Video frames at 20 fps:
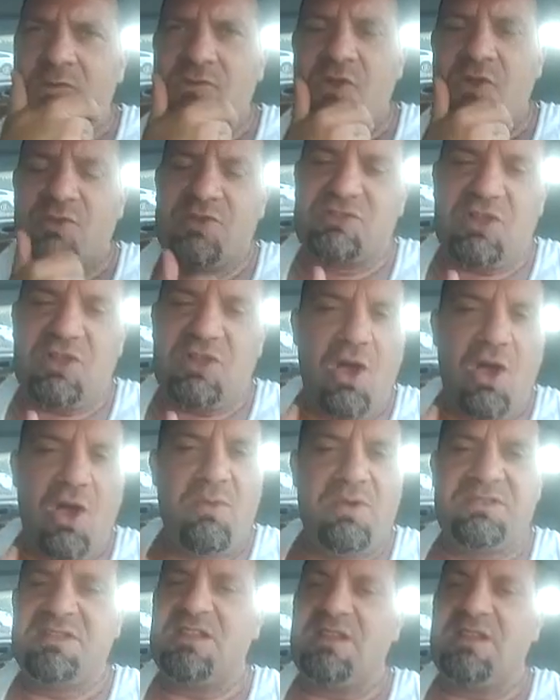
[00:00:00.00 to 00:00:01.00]
So there's
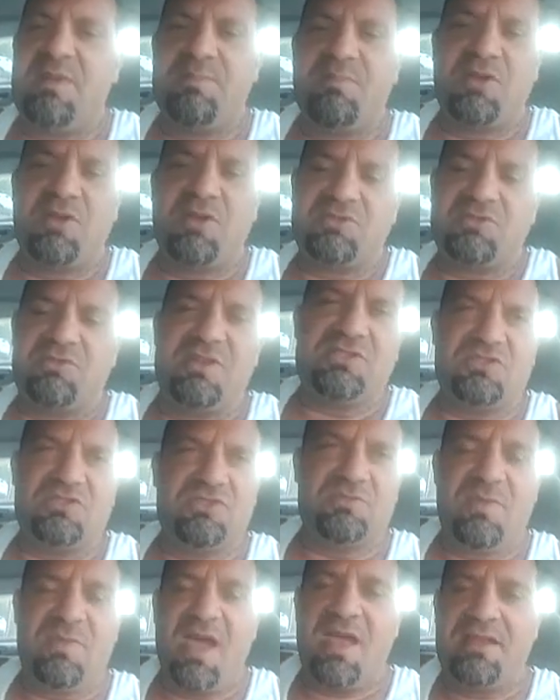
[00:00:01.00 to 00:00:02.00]
always going to be personal
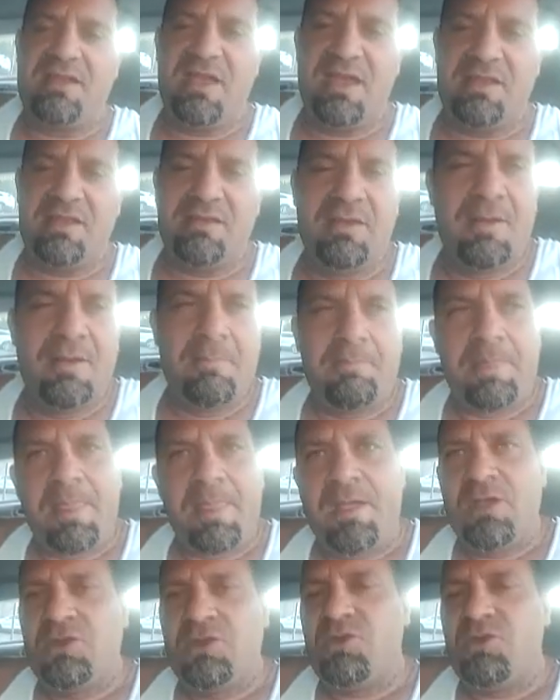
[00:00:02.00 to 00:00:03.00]
issues, man. And,
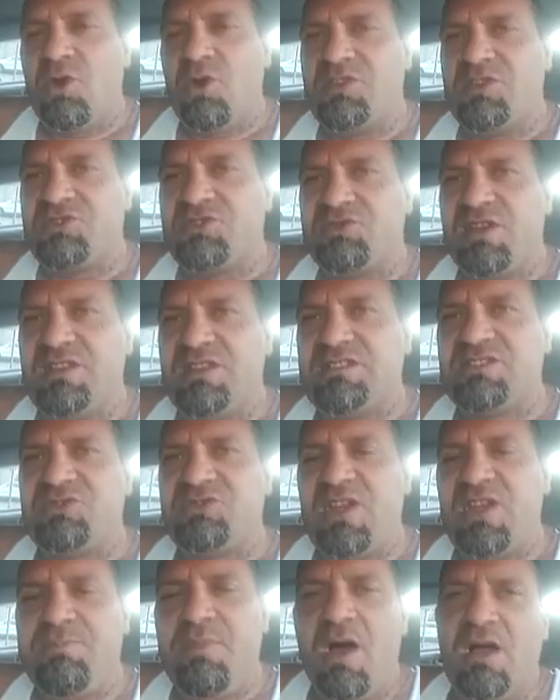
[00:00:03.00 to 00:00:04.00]
you know, the street
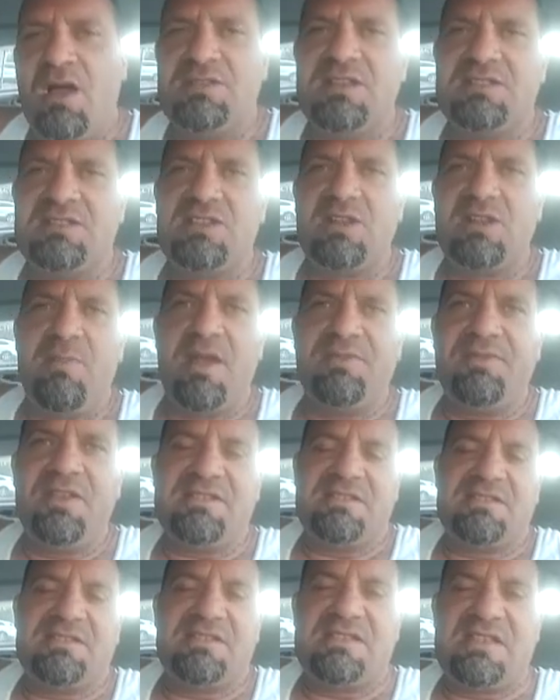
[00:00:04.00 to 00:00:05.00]
politics are about
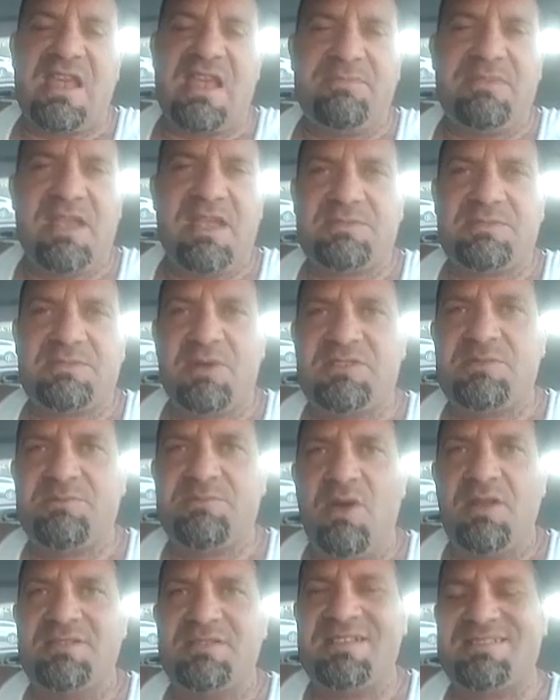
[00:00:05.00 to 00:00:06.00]
this. It's the same thing as prison
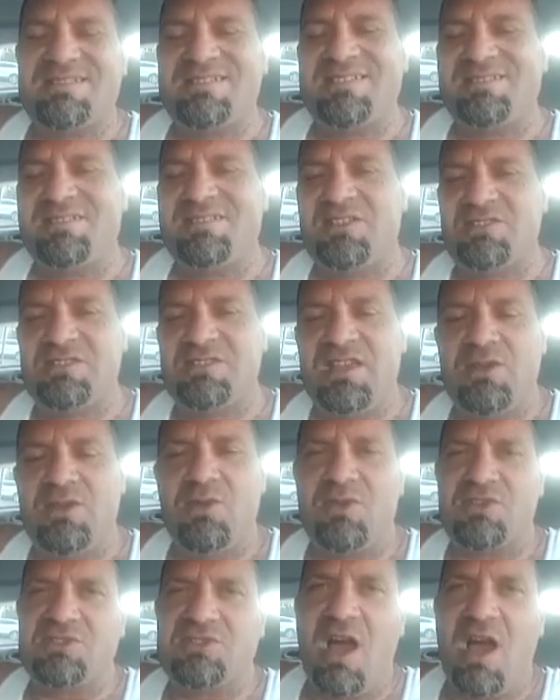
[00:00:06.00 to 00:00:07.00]
politics. There's
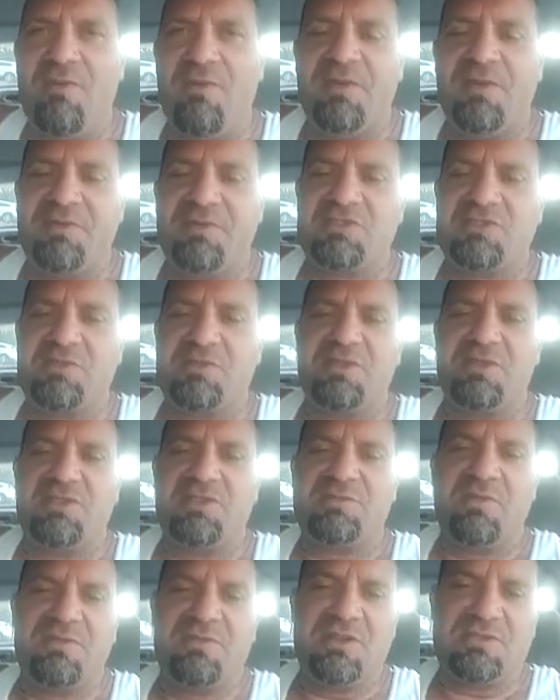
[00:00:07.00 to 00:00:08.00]
ego. There's conflict.
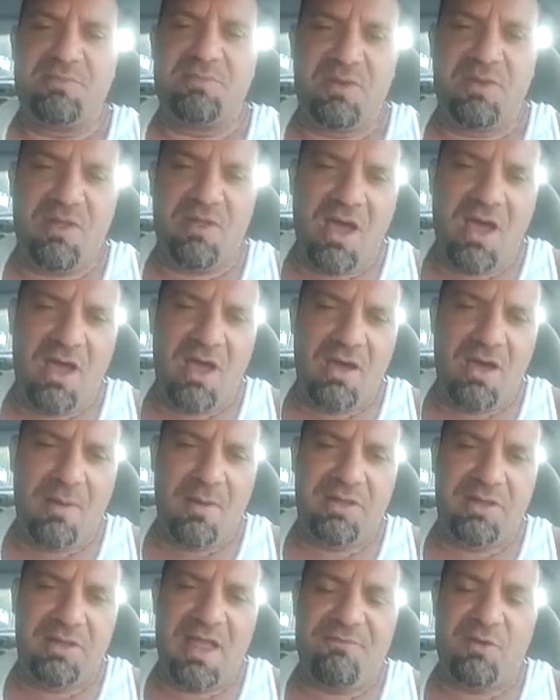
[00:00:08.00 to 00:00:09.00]
There's a
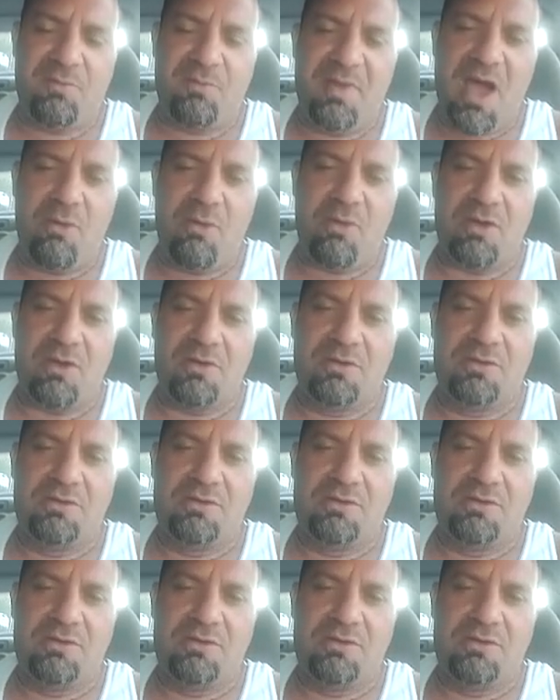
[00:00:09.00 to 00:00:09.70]
play for power.